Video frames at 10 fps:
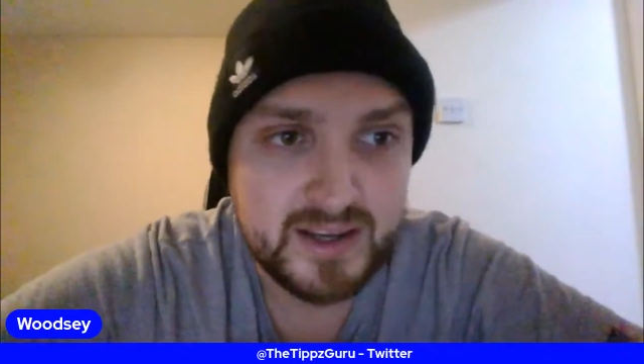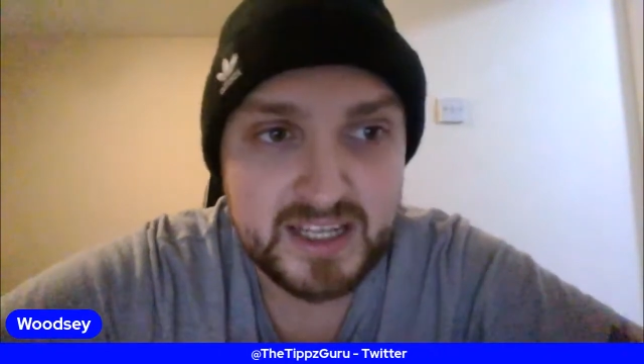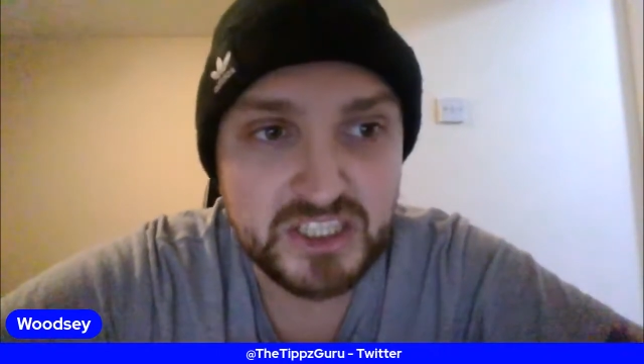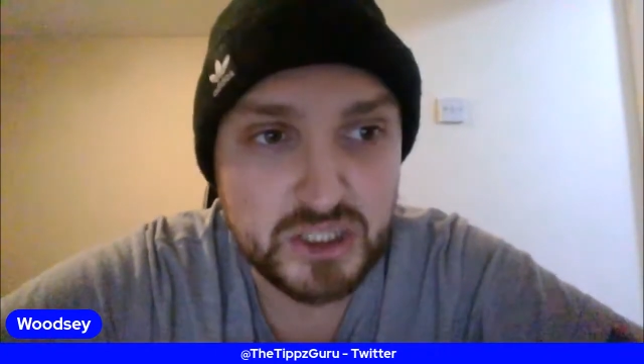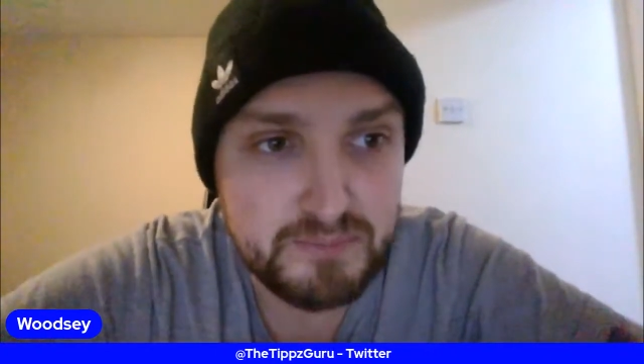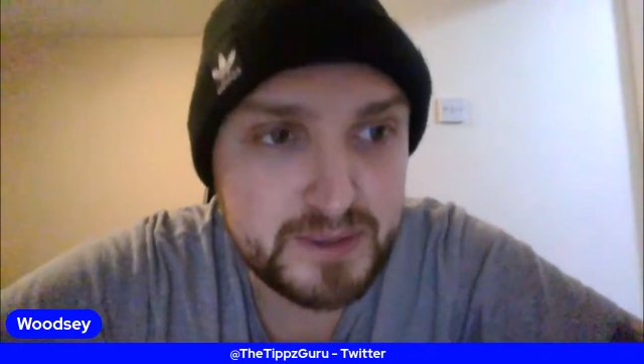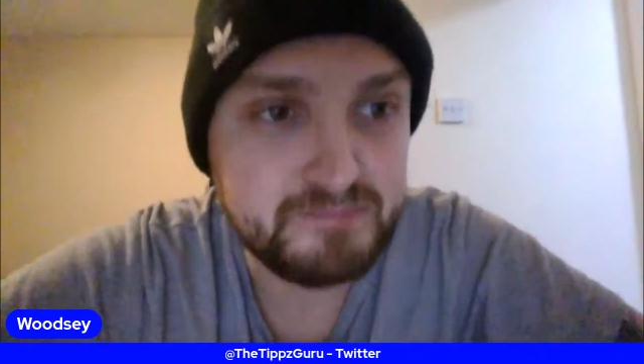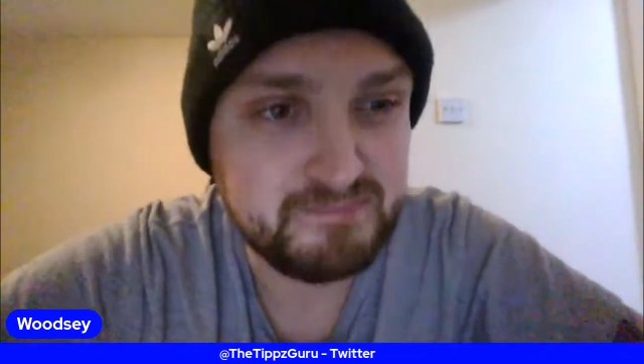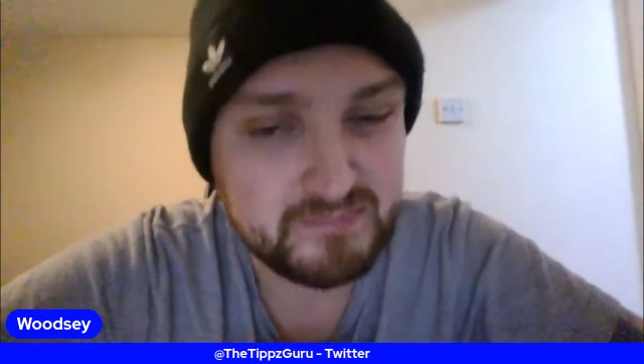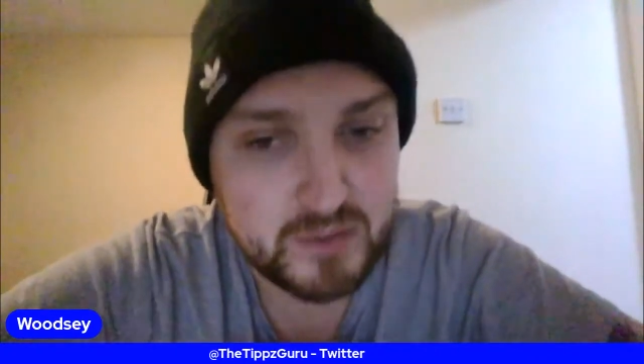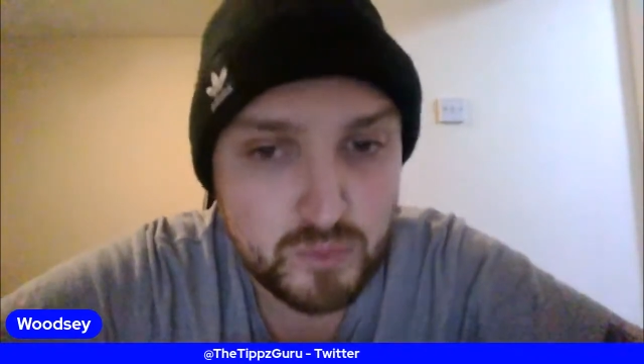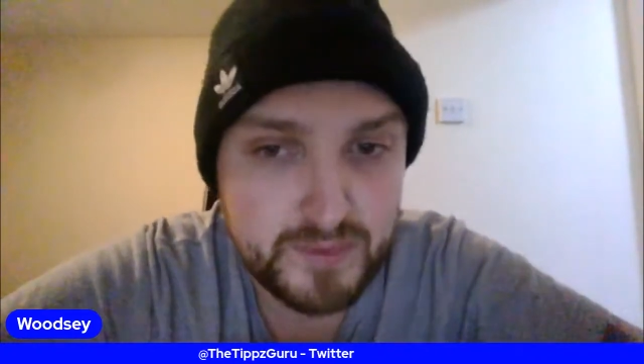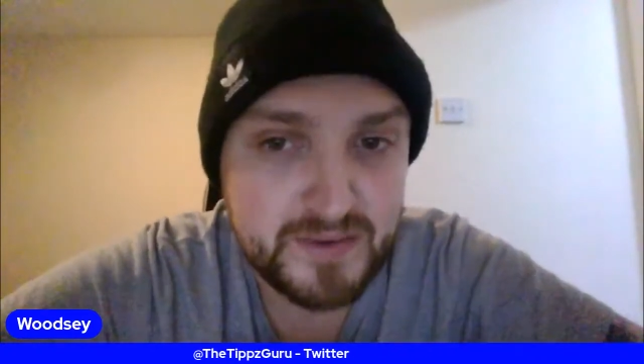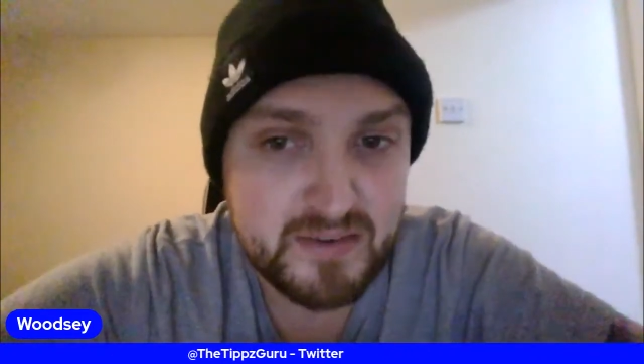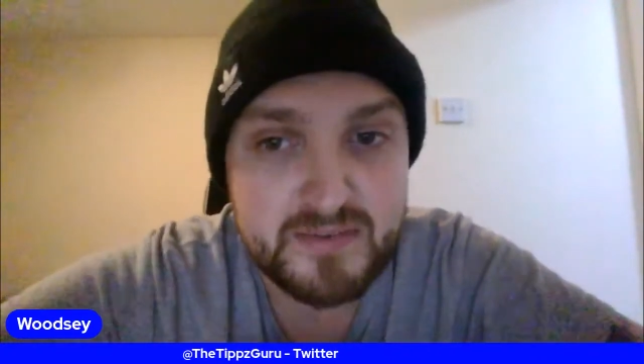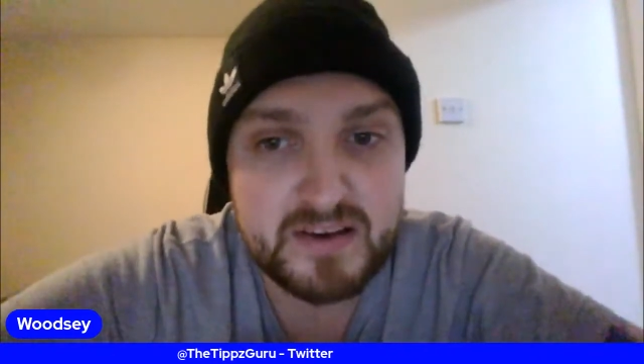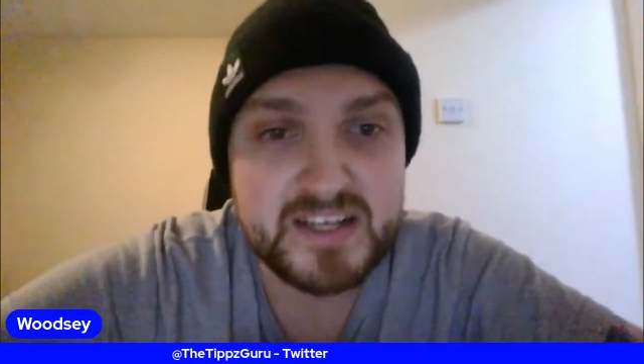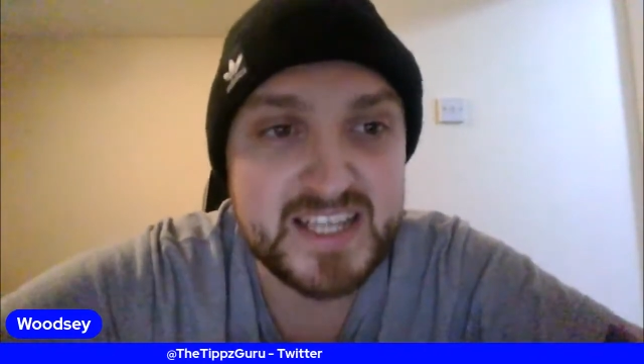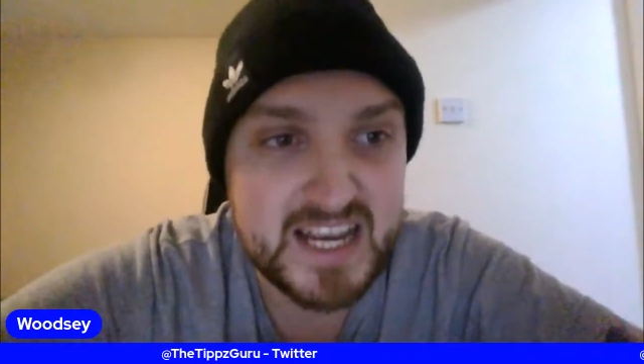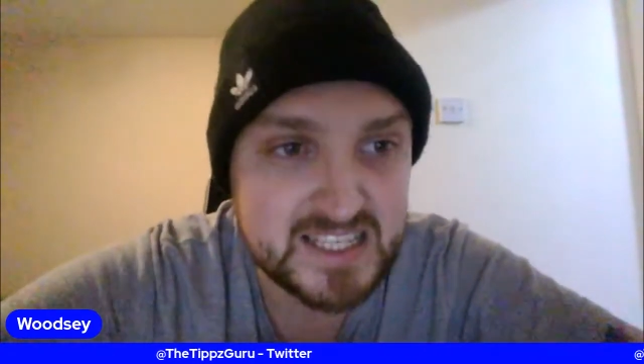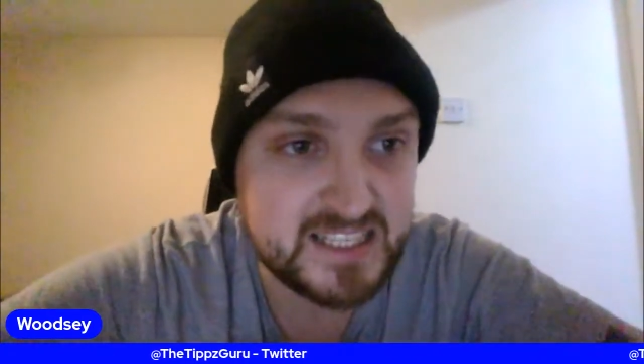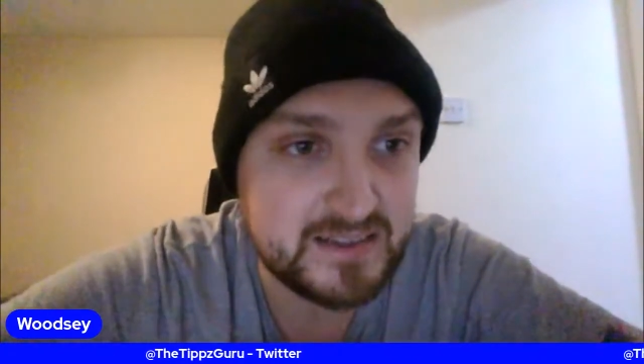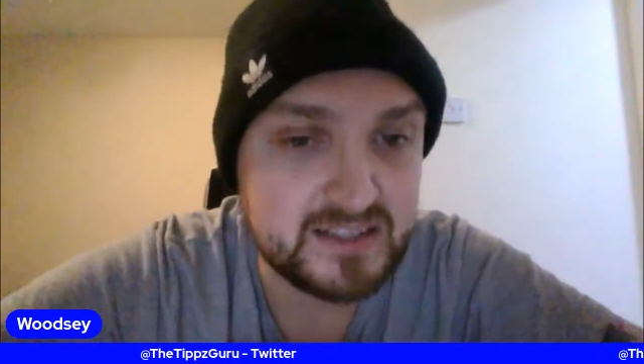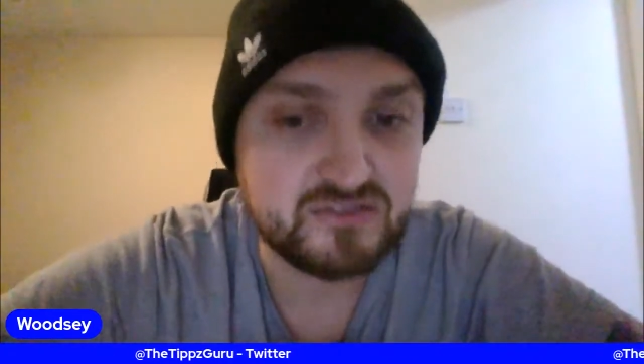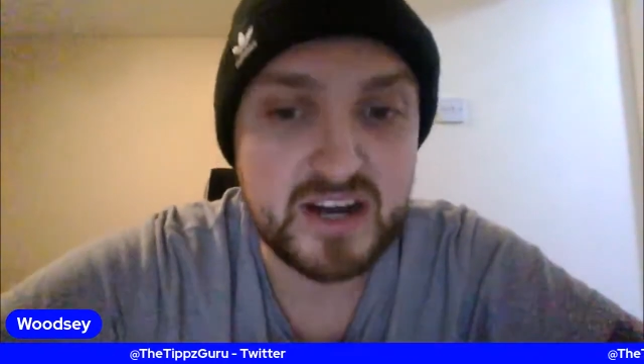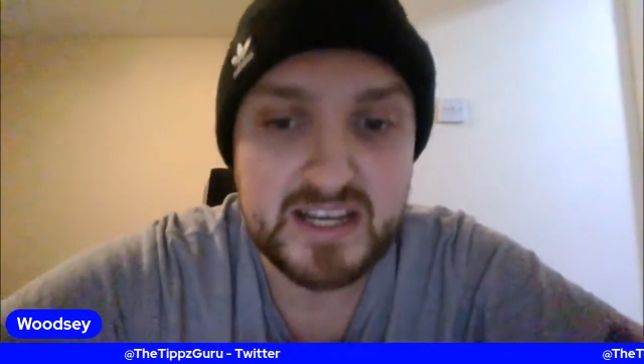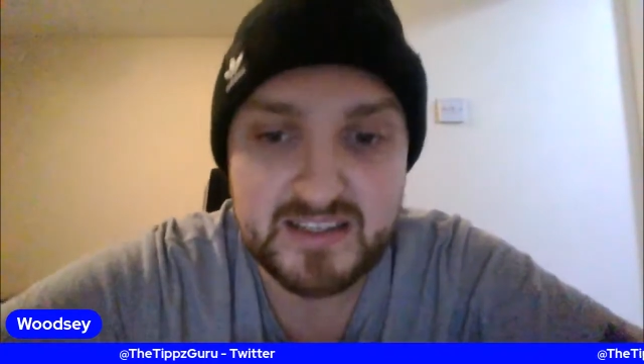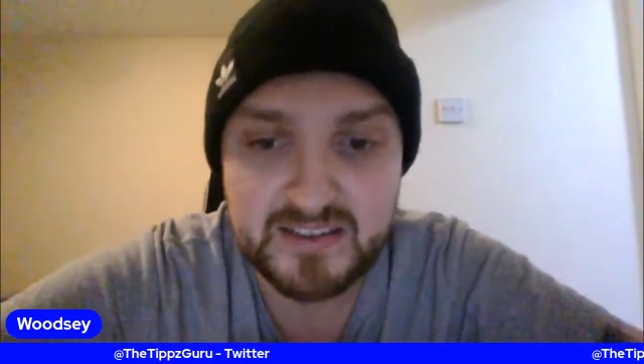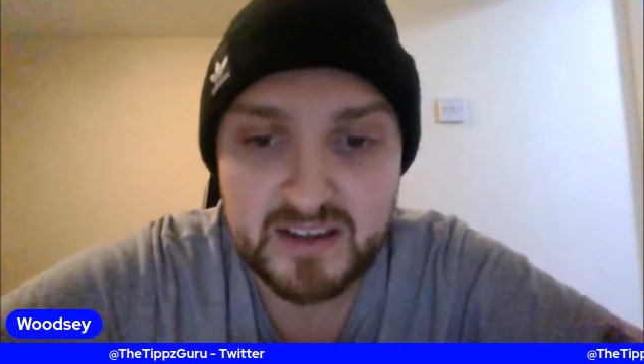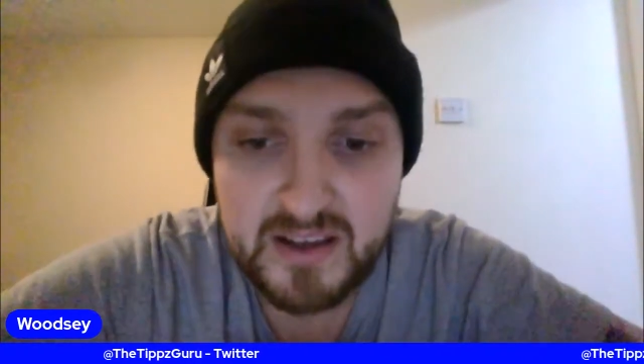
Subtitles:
His jumping will be very, very tested in this race.